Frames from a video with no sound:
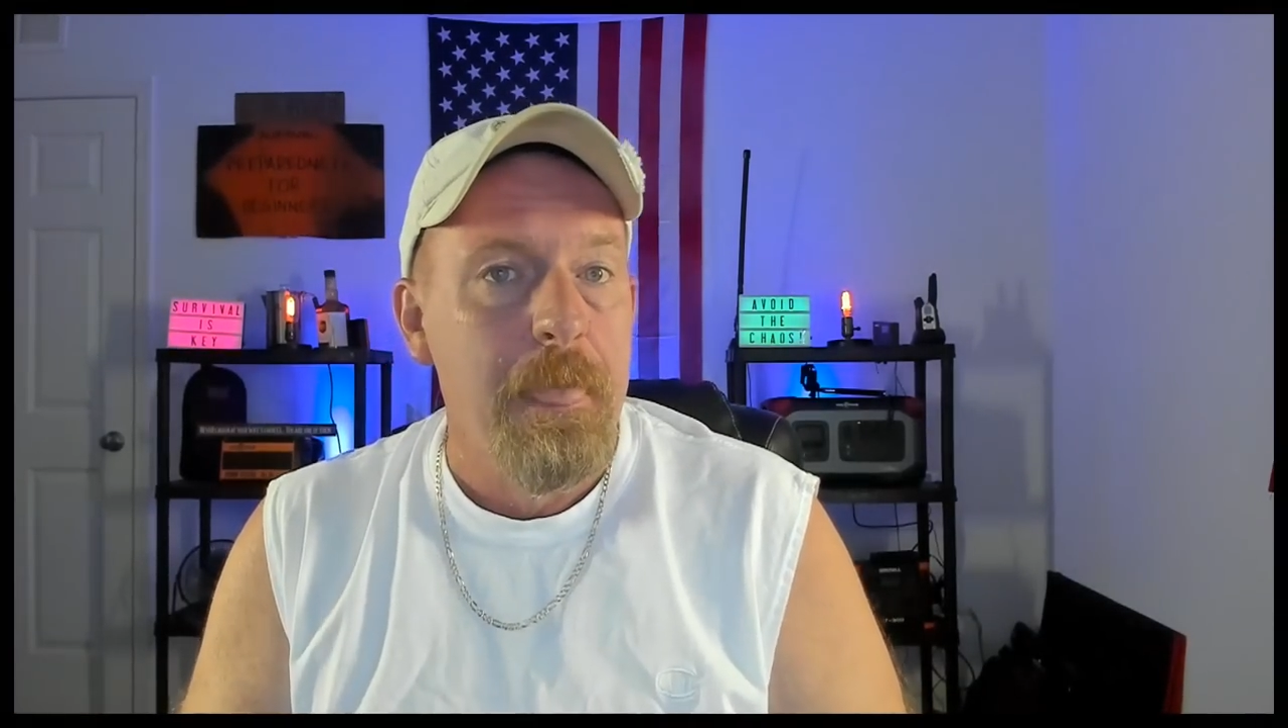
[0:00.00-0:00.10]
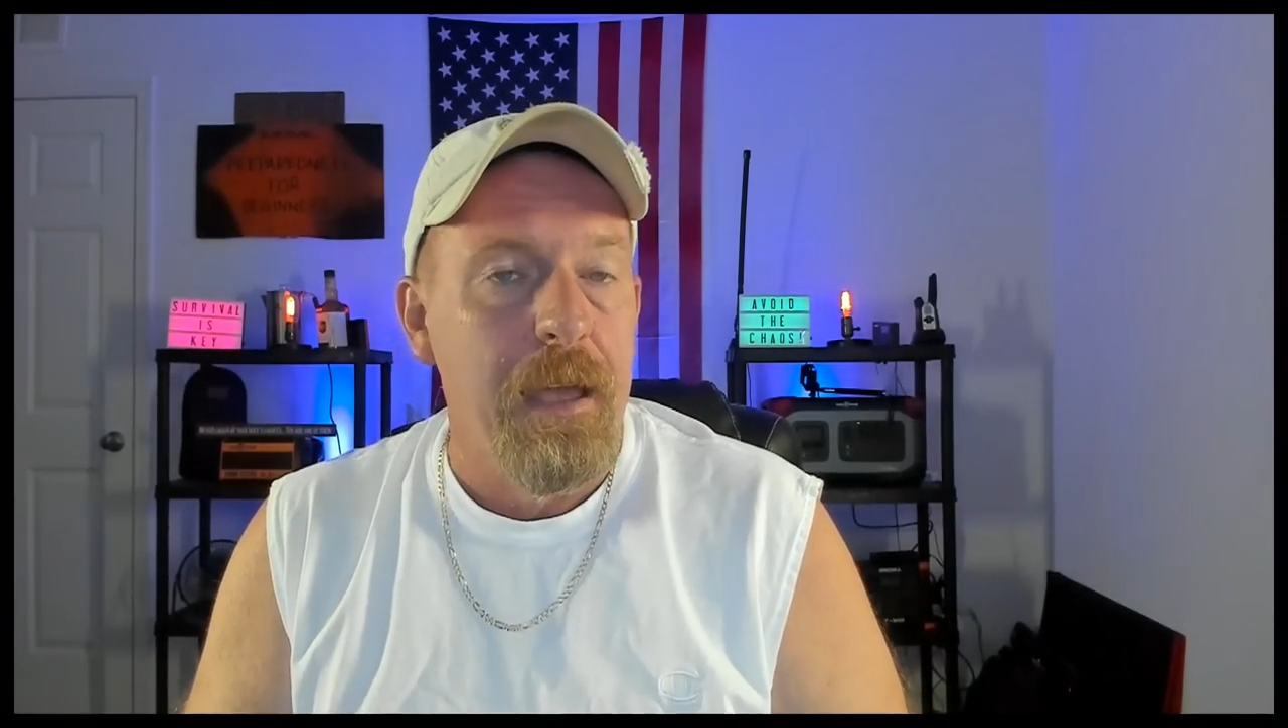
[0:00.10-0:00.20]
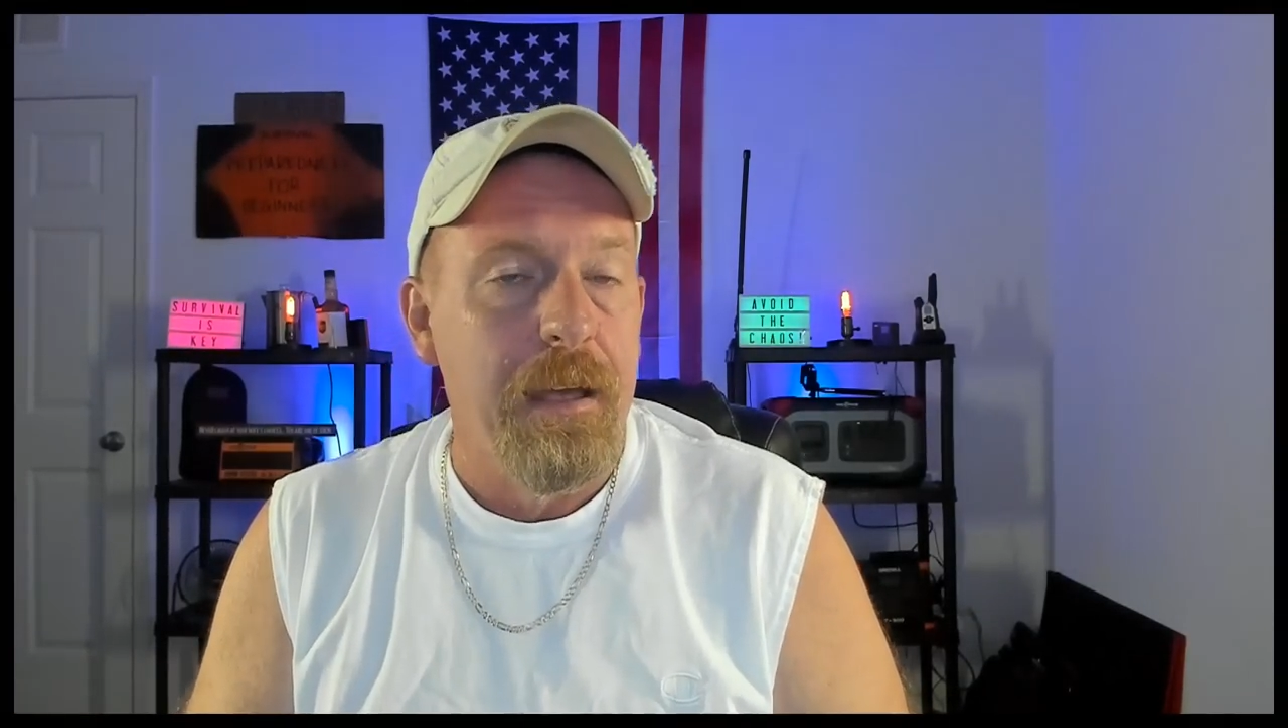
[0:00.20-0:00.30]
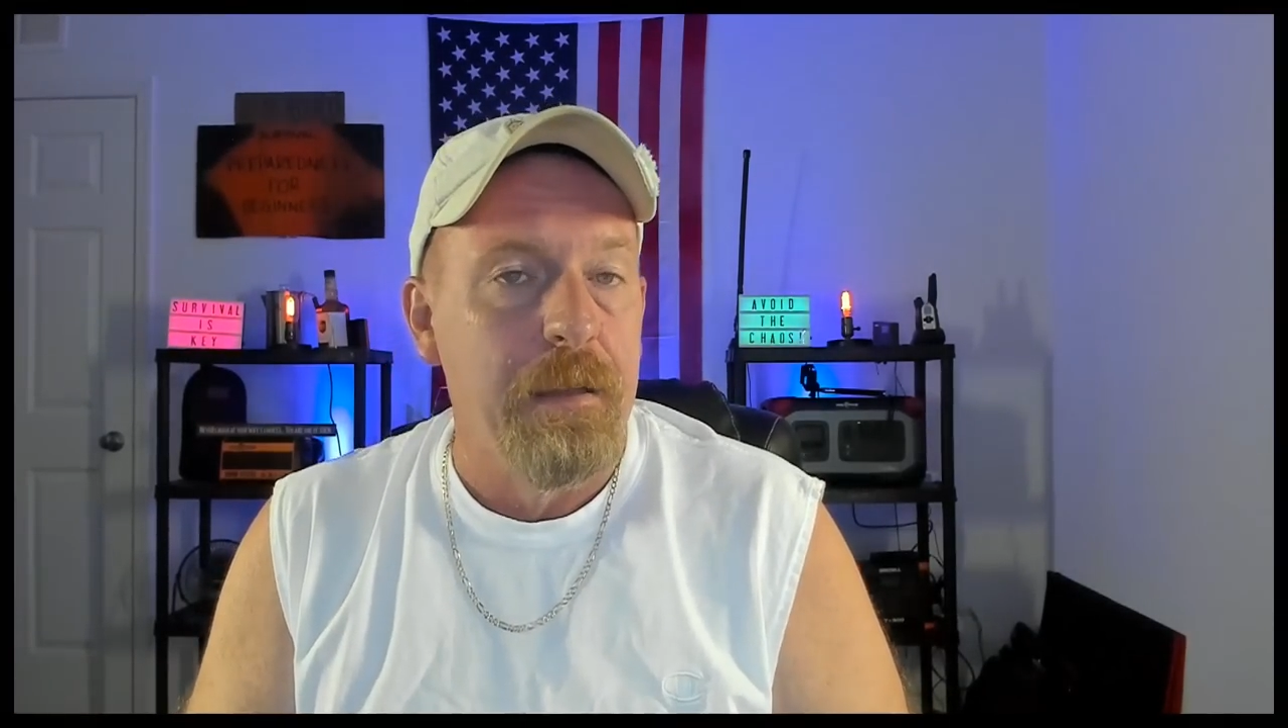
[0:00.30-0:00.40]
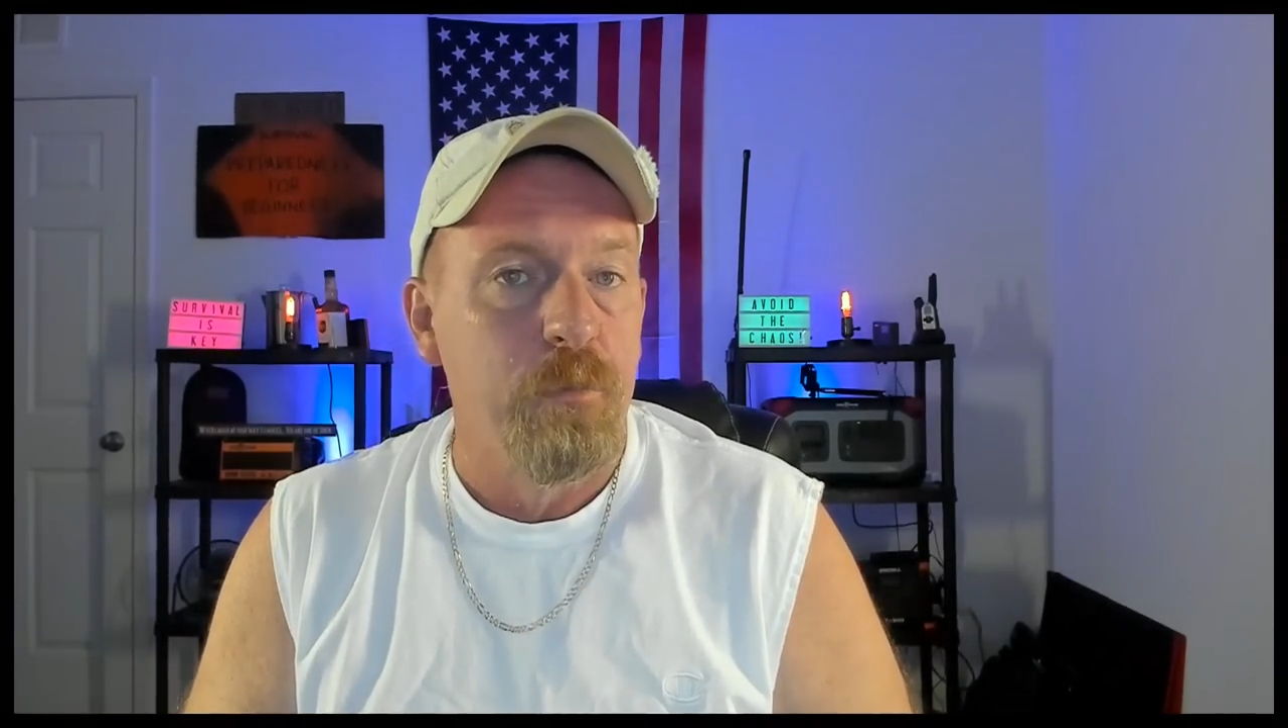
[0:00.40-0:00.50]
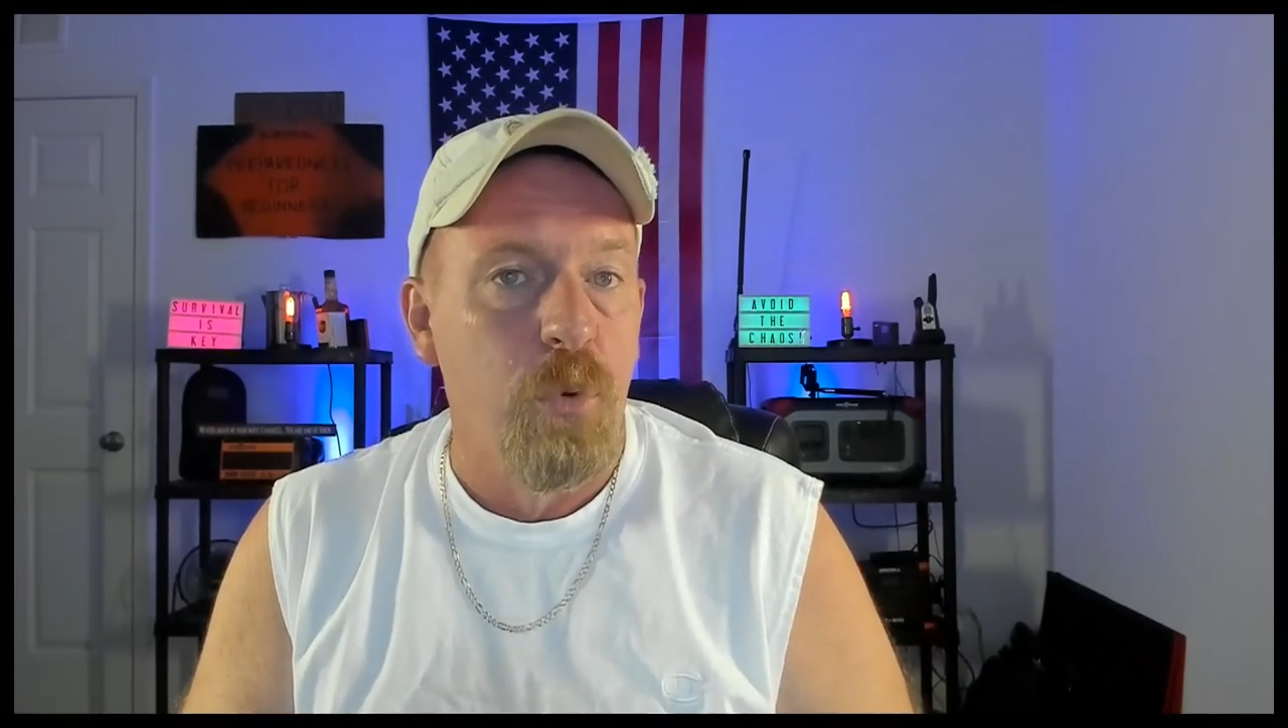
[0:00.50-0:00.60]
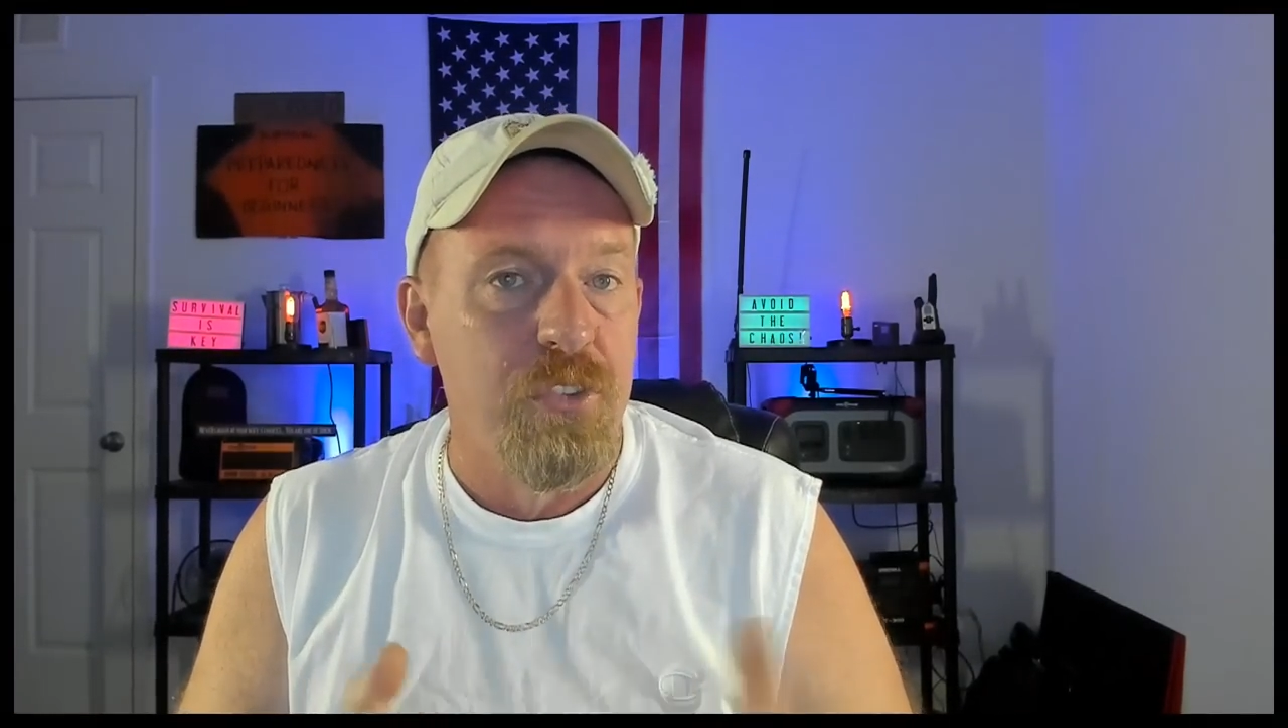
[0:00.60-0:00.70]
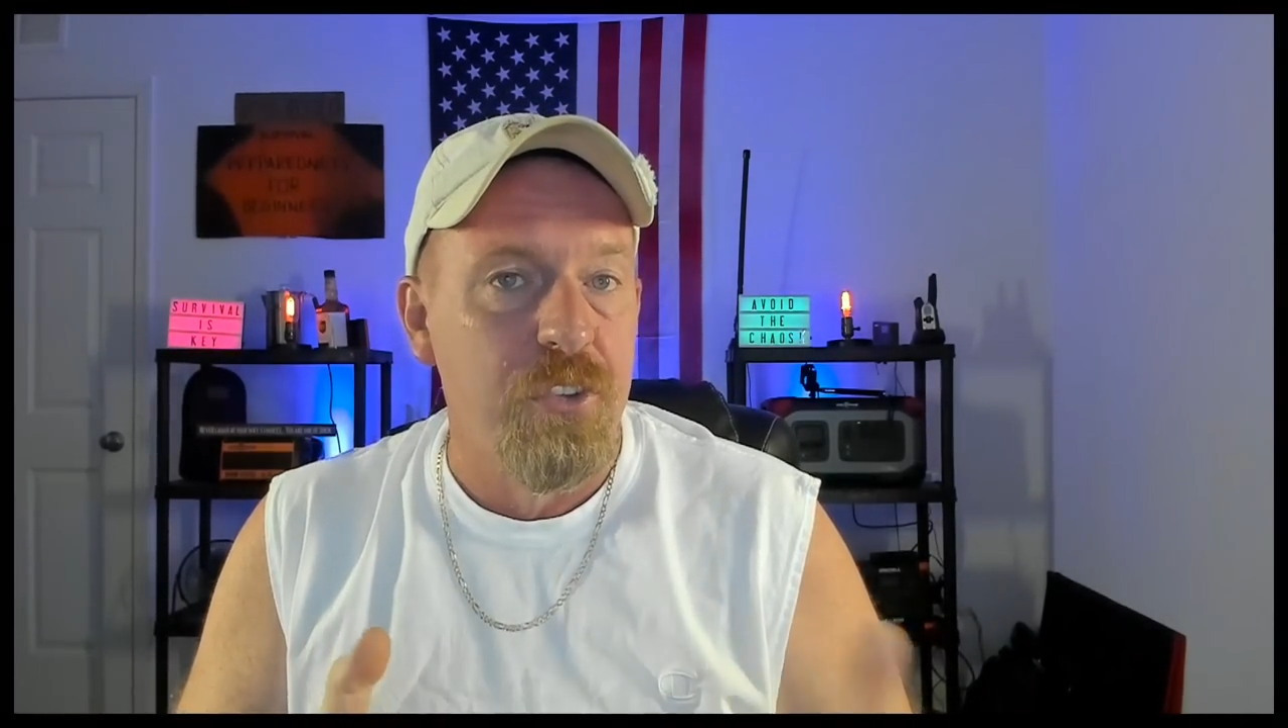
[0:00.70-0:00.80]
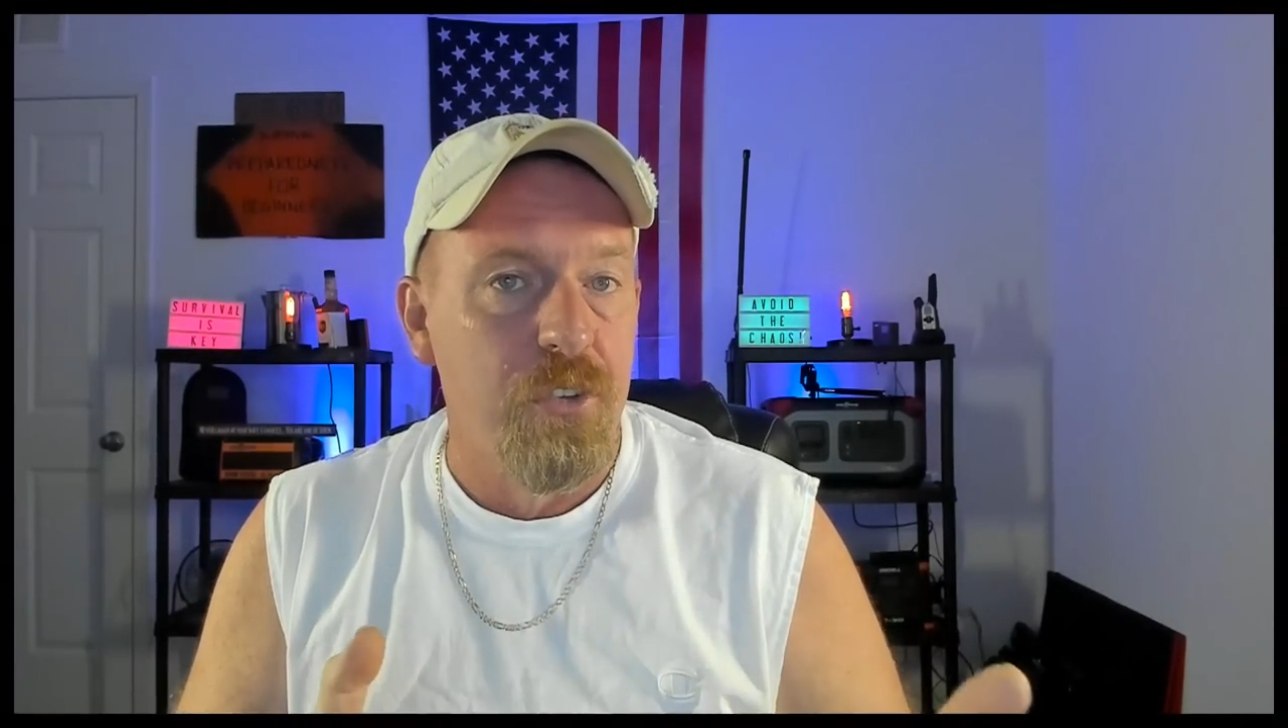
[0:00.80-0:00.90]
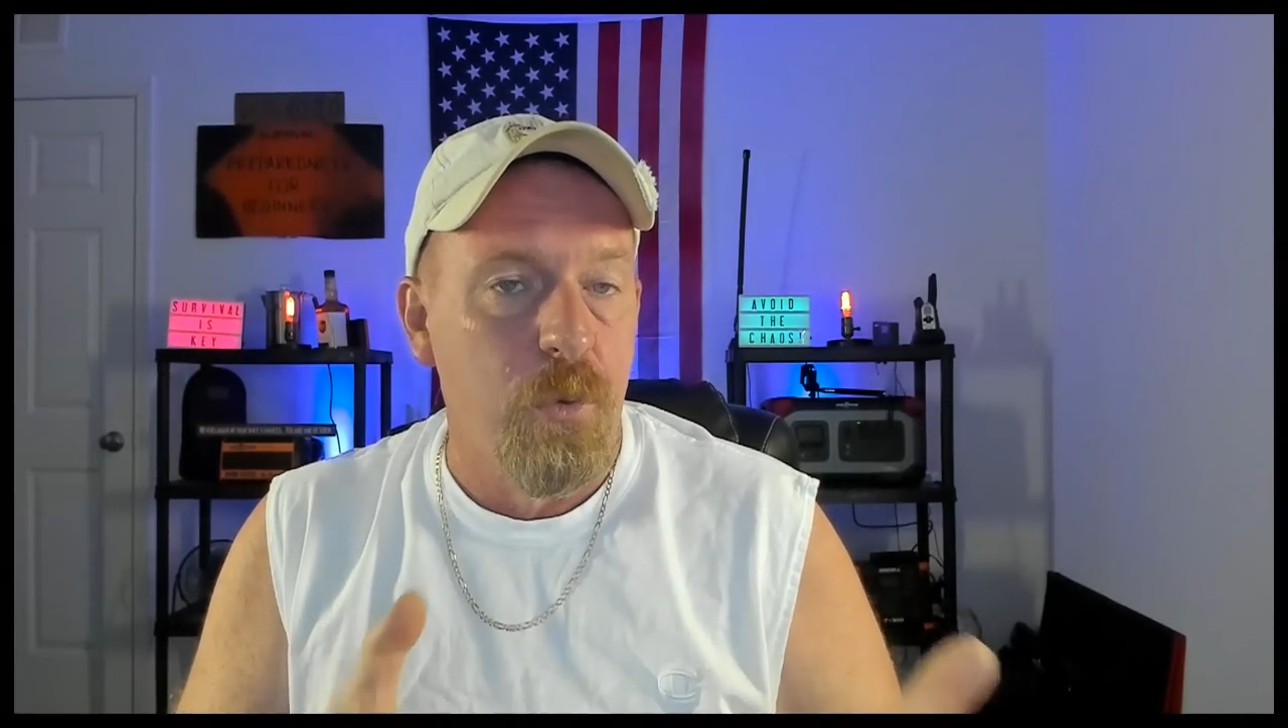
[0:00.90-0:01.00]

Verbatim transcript: And once the